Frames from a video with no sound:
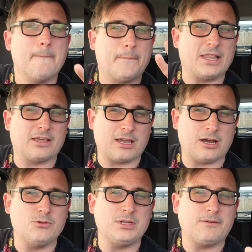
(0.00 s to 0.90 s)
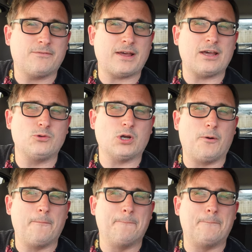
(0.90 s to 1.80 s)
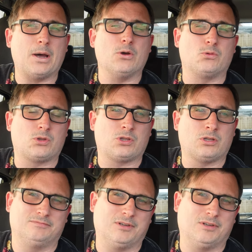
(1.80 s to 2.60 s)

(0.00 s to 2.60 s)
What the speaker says: But the coding failed on both.